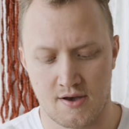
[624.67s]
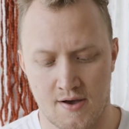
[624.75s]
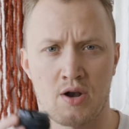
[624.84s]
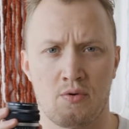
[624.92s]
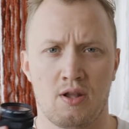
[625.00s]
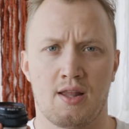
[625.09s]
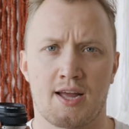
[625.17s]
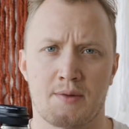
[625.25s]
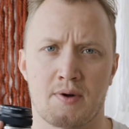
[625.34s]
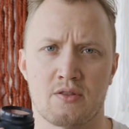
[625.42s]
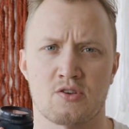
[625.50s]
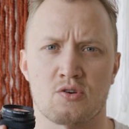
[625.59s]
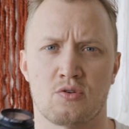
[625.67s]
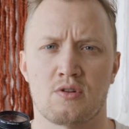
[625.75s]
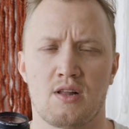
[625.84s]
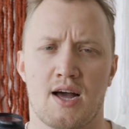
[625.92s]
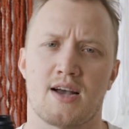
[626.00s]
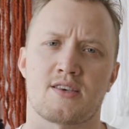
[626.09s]
What I really like about this old
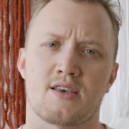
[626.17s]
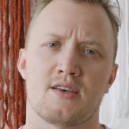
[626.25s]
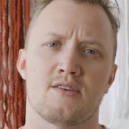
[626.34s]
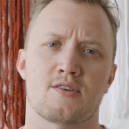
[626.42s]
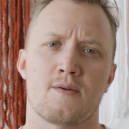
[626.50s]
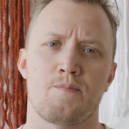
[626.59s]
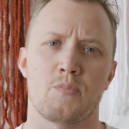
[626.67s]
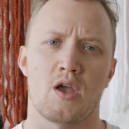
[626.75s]
glass is